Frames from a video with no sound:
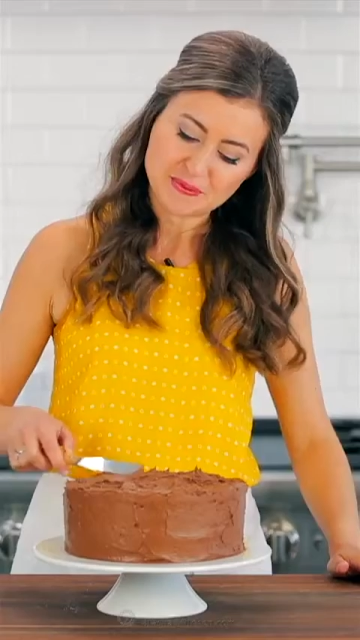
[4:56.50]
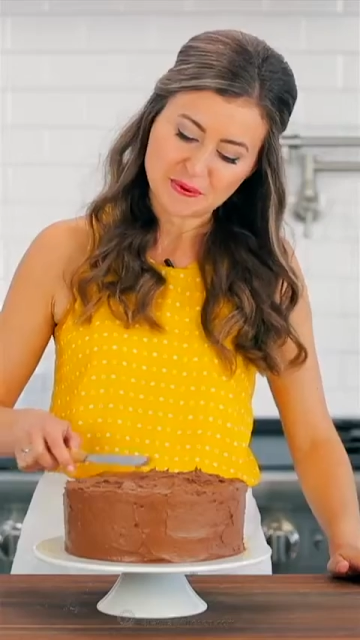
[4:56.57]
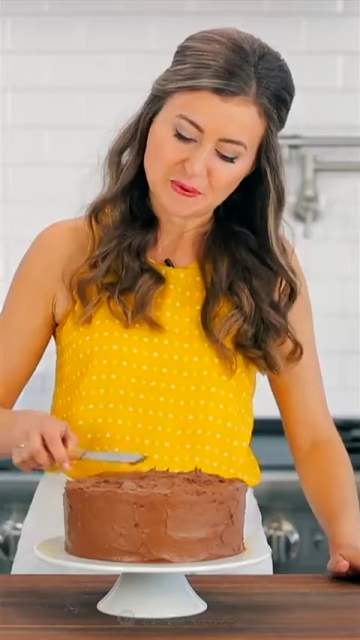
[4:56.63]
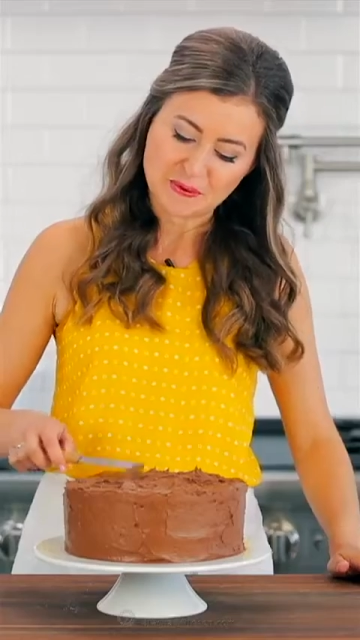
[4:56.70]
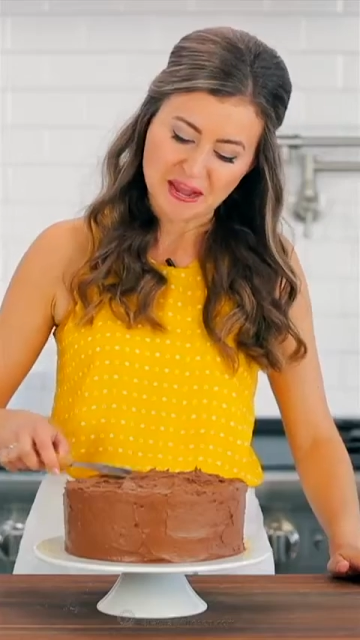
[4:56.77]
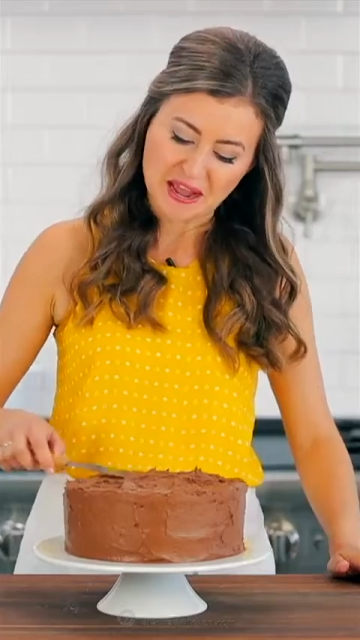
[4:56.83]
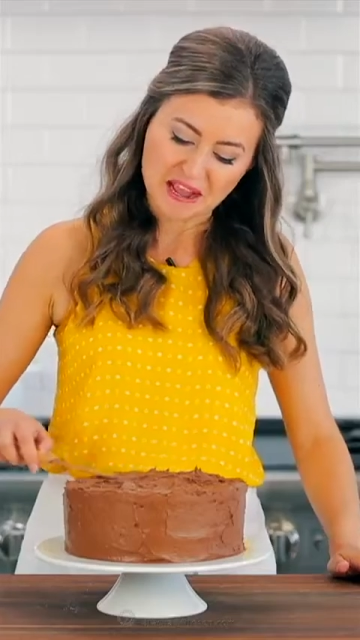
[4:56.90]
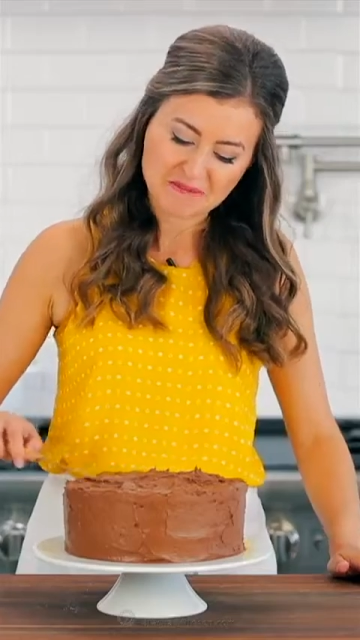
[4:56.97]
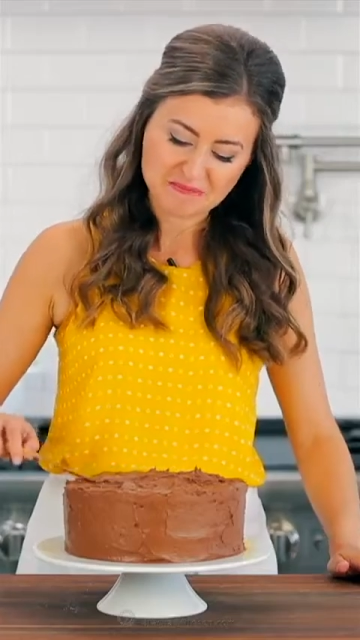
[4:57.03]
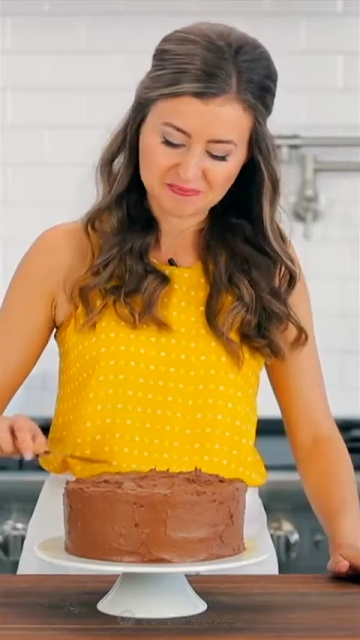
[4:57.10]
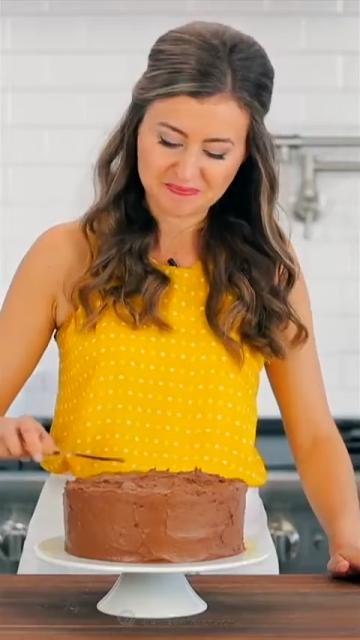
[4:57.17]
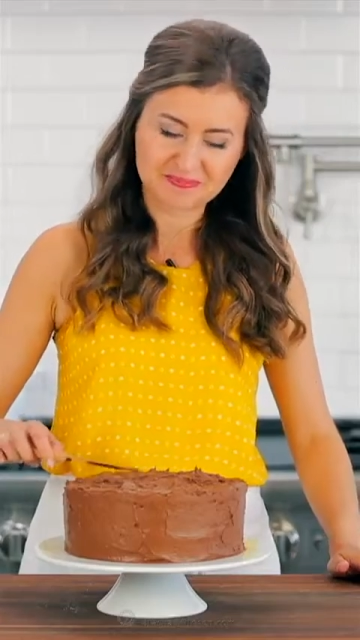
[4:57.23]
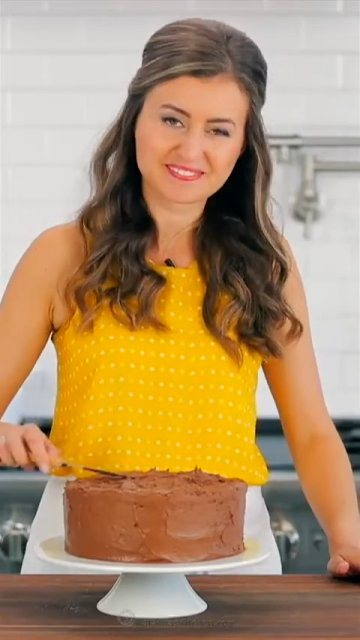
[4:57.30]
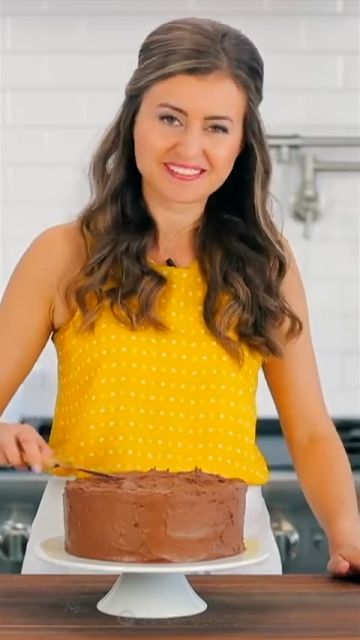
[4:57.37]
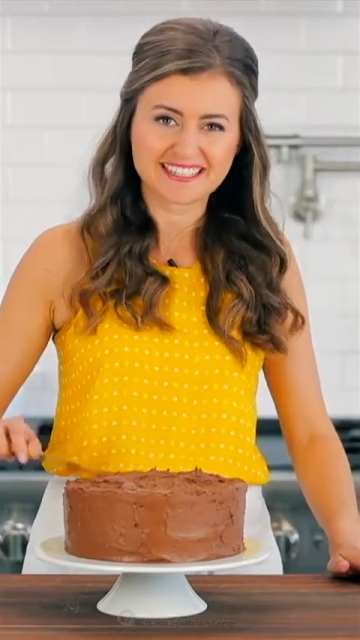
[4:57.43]
Okay.
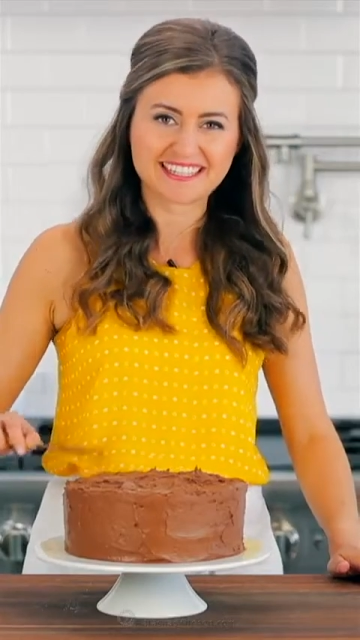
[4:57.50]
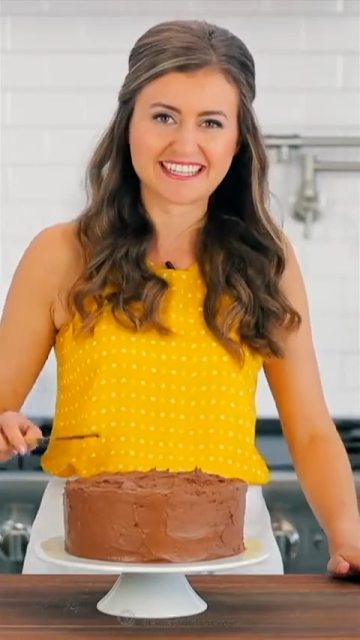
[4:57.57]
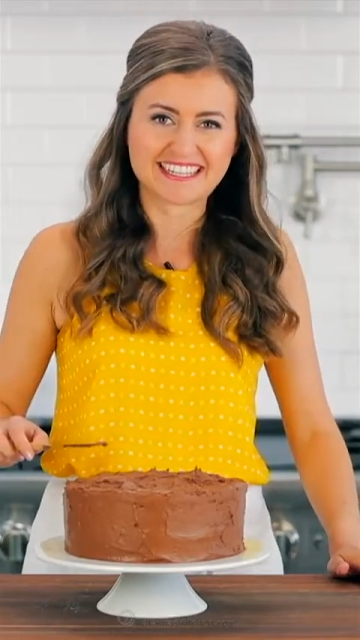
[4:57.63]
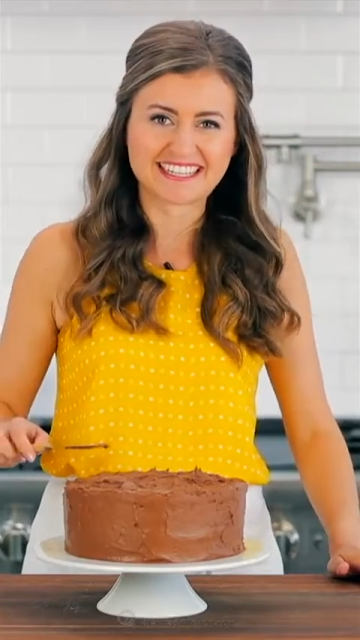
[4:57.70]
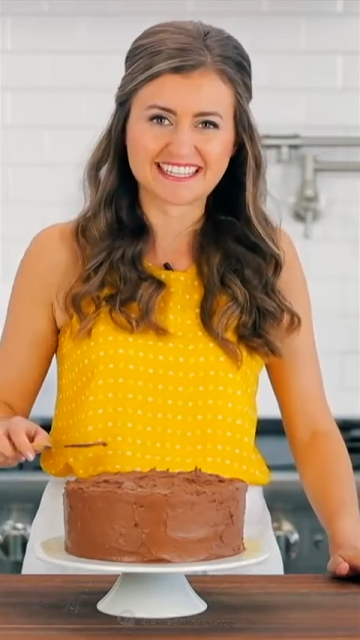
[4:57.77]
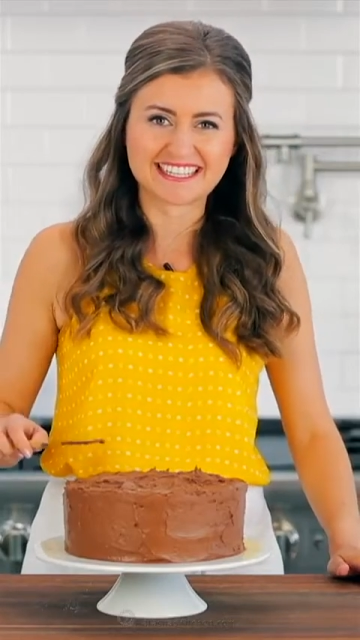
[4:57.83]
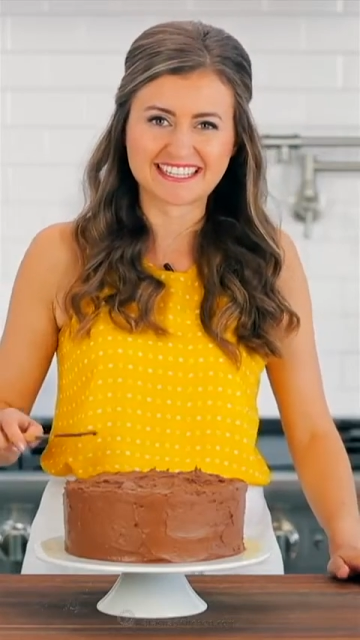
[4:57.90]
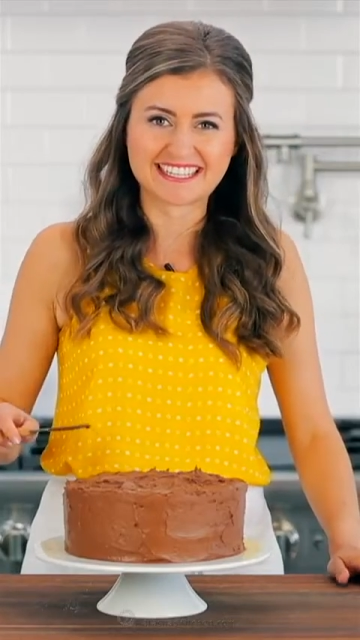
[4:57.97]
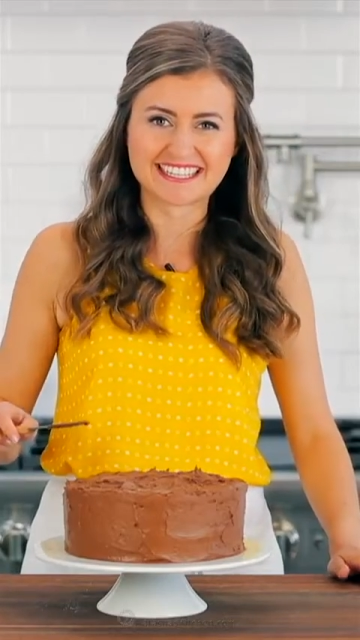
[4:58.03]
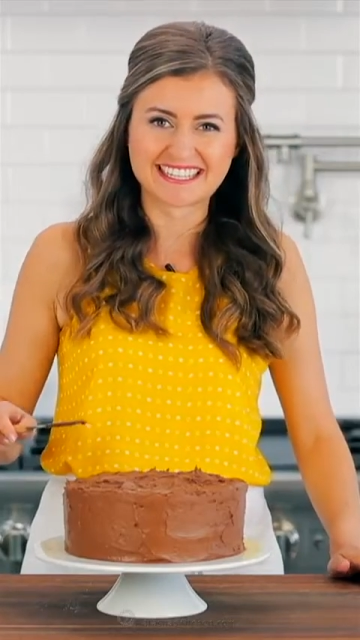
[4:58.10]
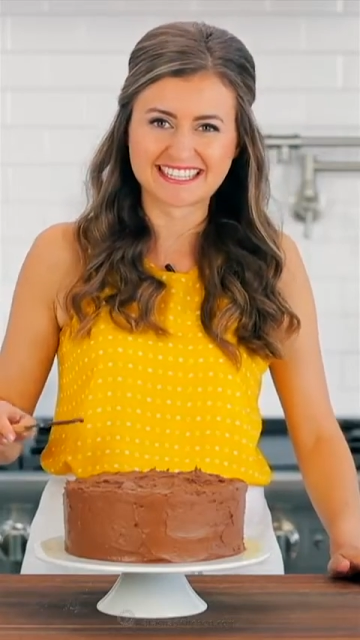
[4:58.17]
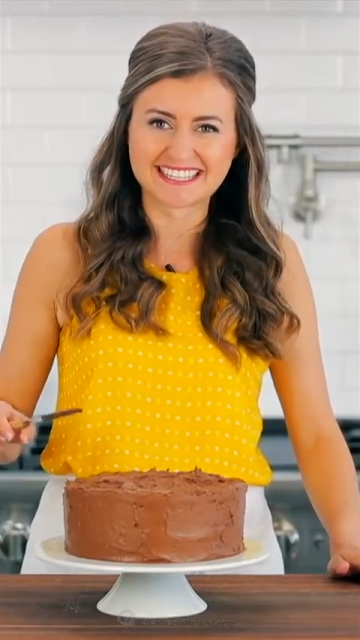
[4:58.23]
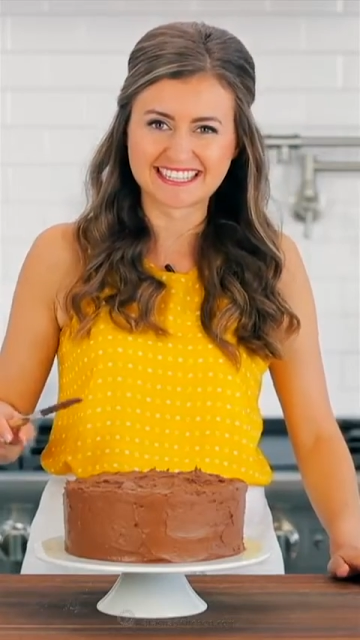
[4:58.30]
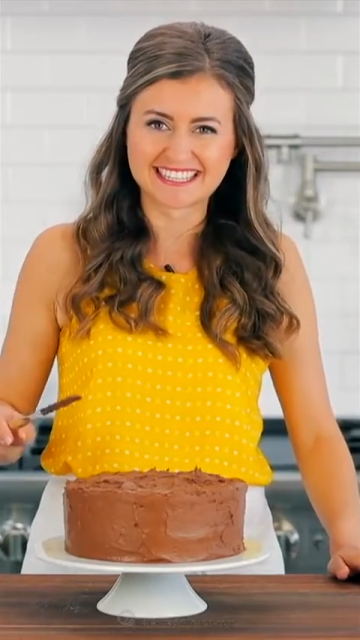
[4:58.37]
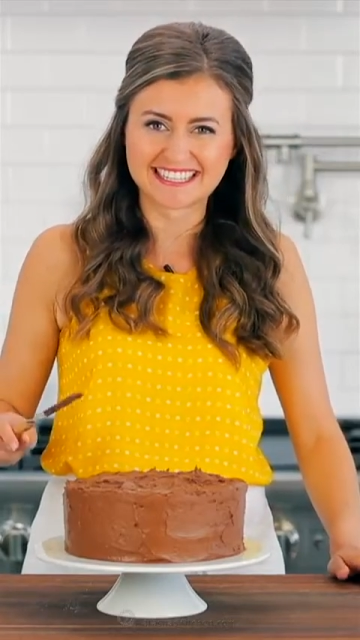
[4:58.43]

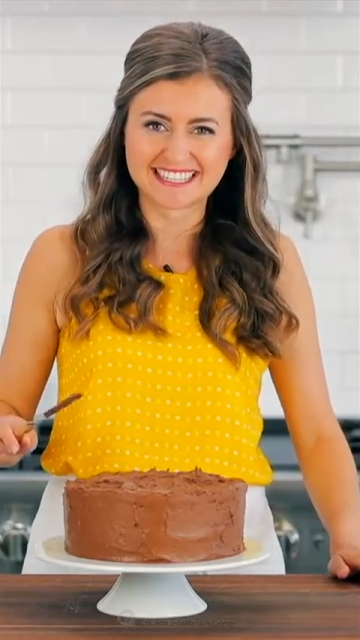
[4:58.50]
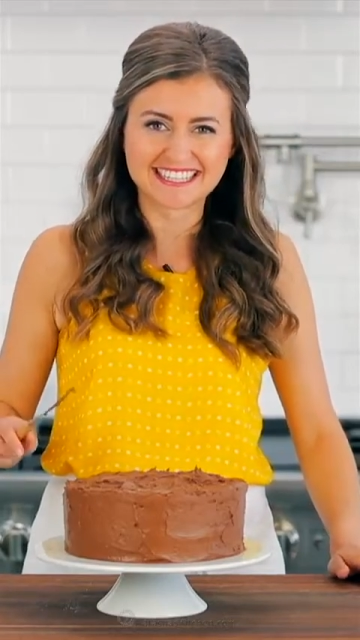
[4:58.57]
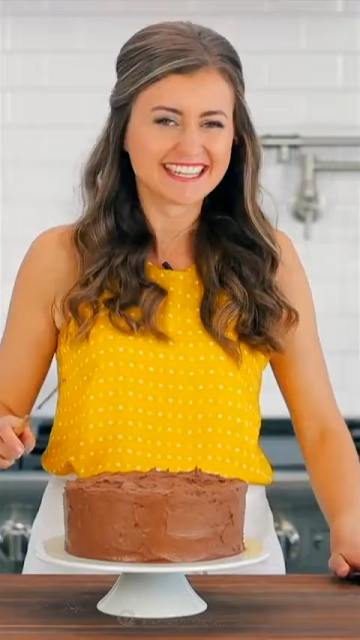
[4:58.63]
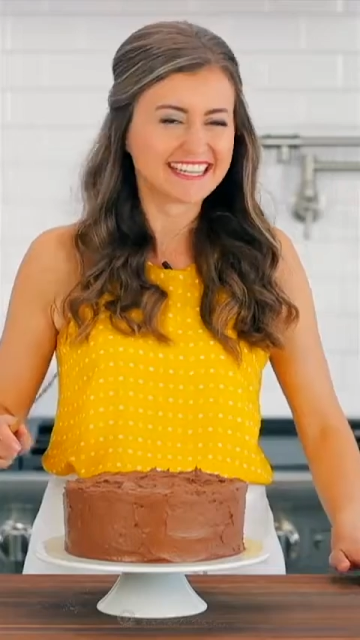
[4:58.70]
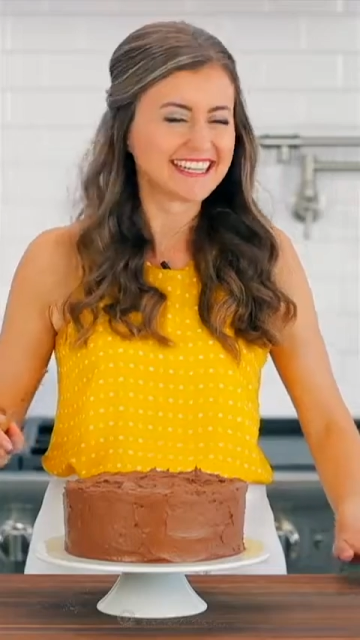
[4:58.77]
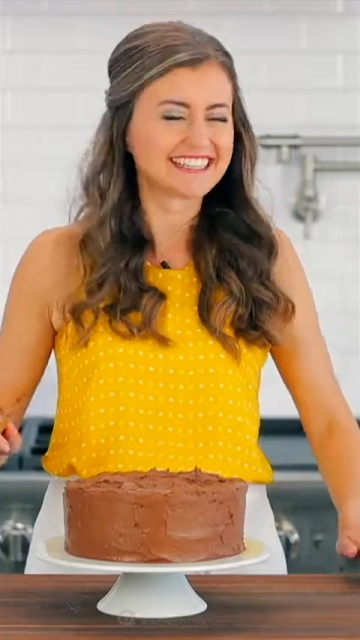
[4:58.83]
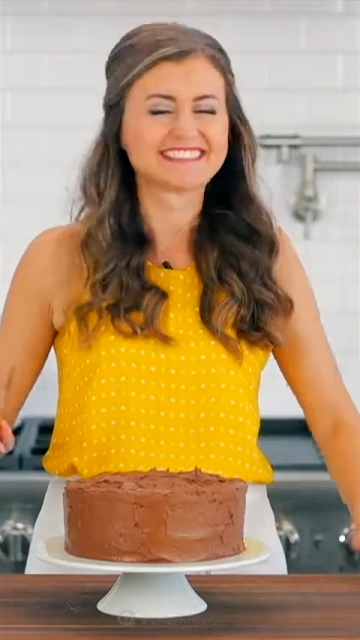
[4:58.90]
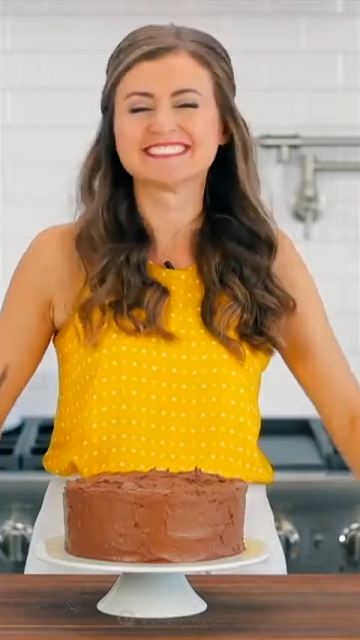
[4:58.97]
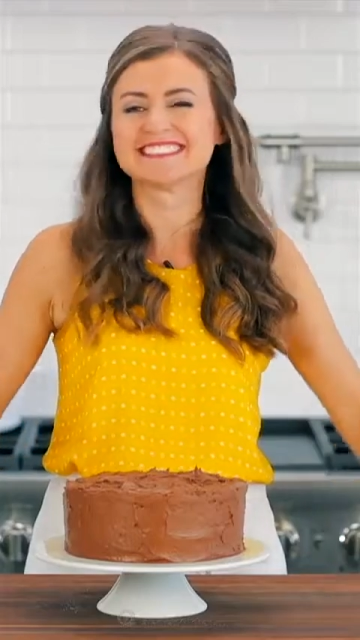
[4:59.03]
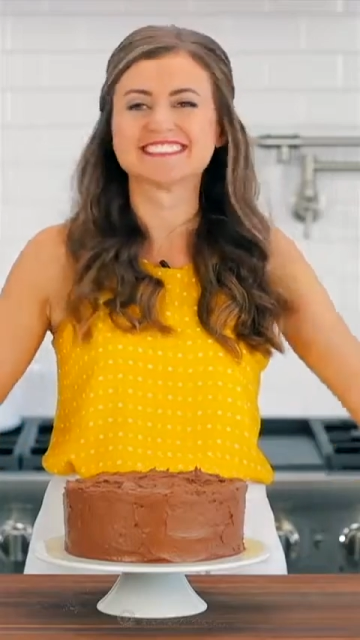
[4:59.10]
Do